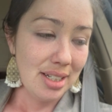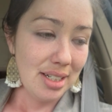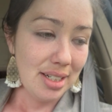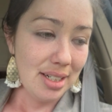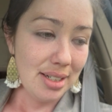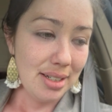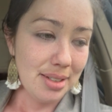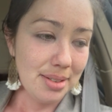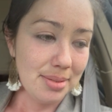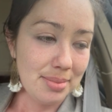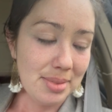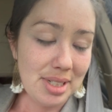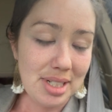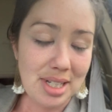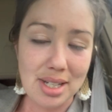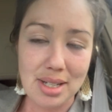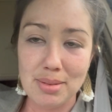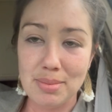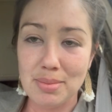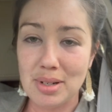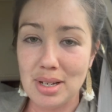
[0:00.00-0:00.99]
and
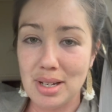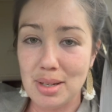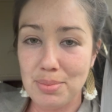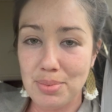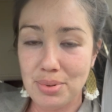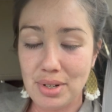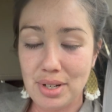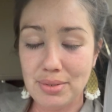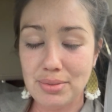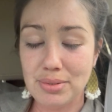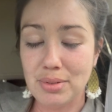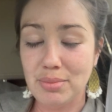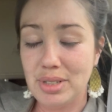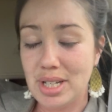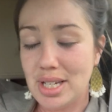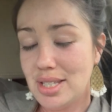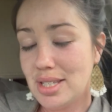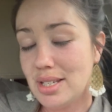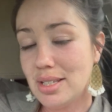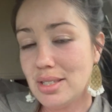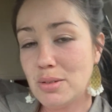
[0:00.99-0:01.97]
I pray for
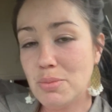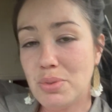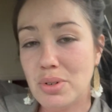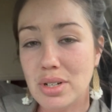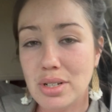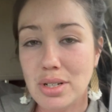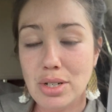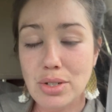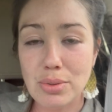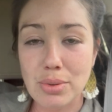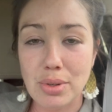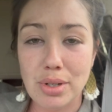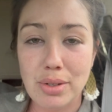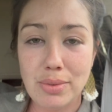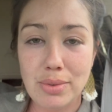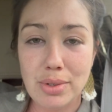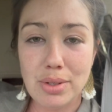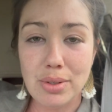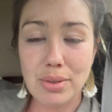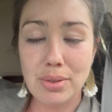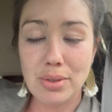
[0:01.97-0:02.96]
blessings upon each one
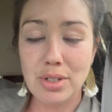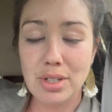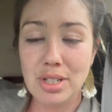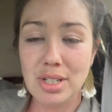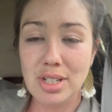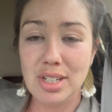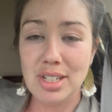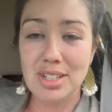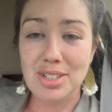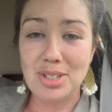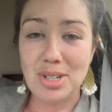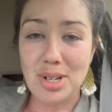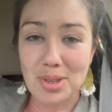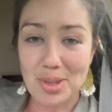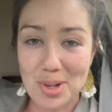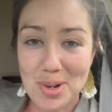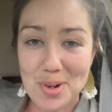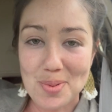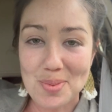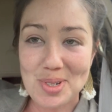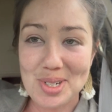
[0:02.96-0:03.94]
of you.
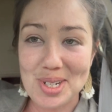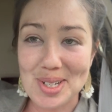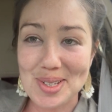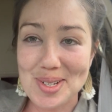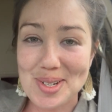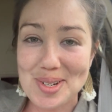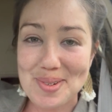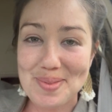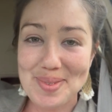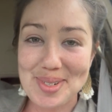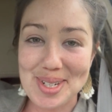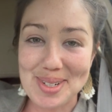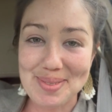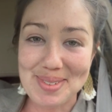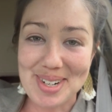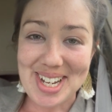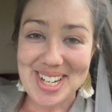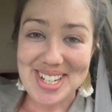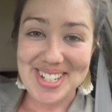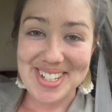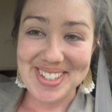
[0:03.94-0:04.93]
Shalom, shalom,
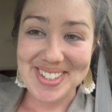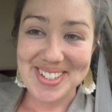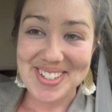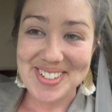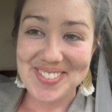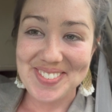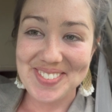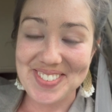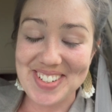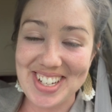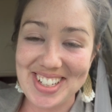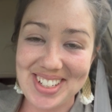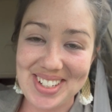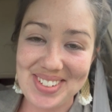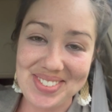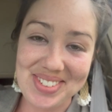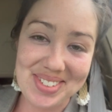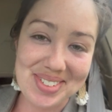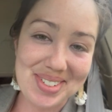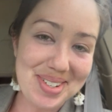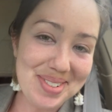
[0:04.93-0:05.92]
Shabbat Shalom. I
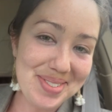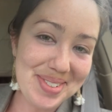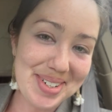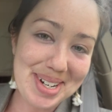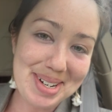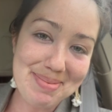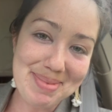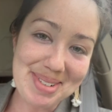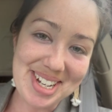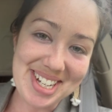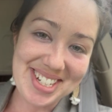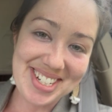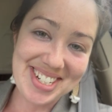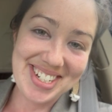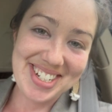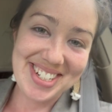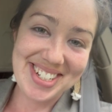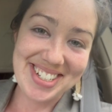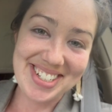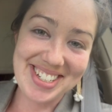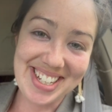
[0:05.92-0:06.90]
love you all very
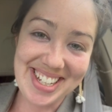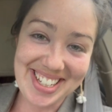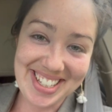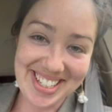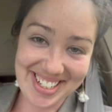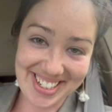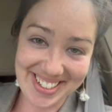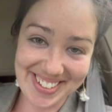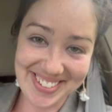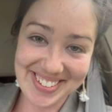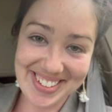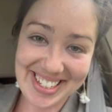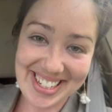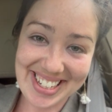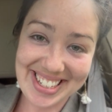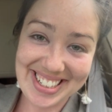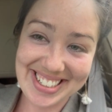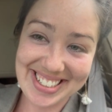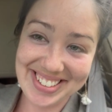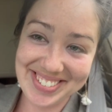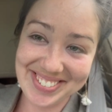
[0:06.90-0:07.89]
much. Take care, okay?
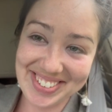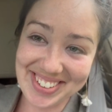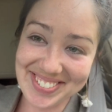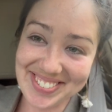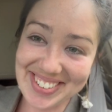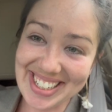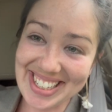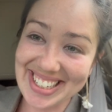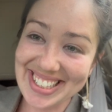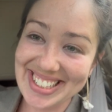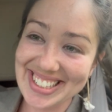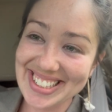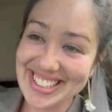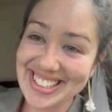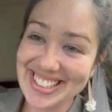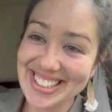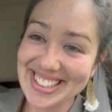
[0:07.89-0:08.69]
Bye-bye.